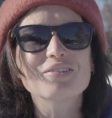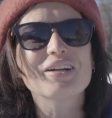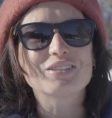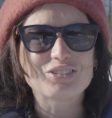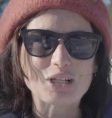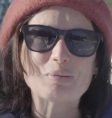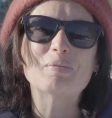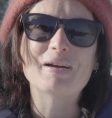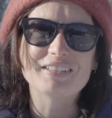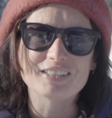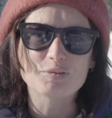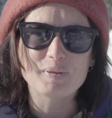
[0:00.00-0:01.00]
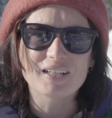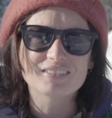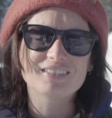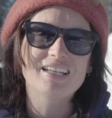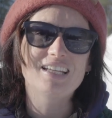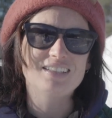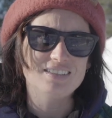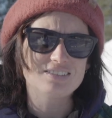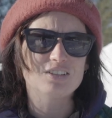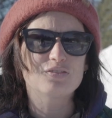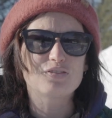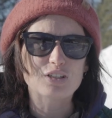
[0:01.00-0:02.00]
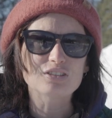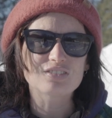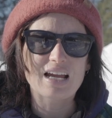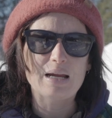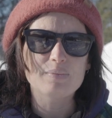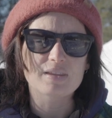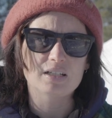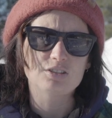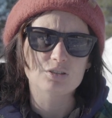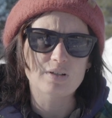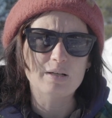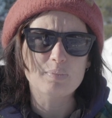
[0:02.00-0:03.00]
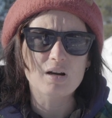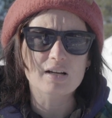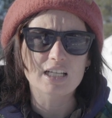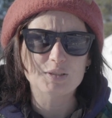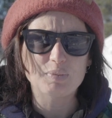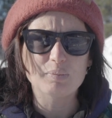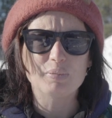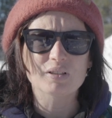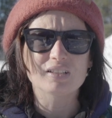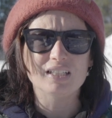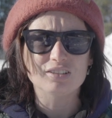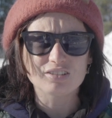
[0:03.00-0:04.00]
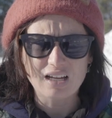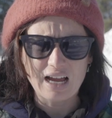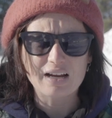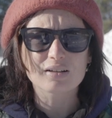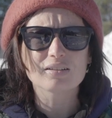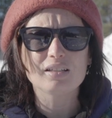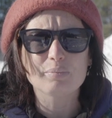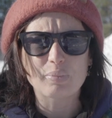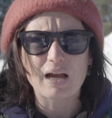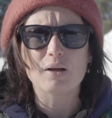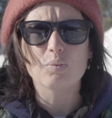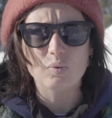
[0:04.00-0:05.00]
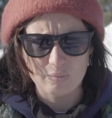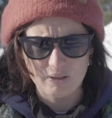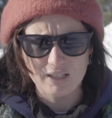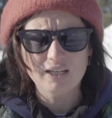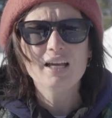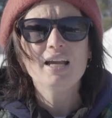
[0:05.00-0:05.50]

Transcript: Easter is so momentous because it is the first time that a terrain park has been built entirely by women.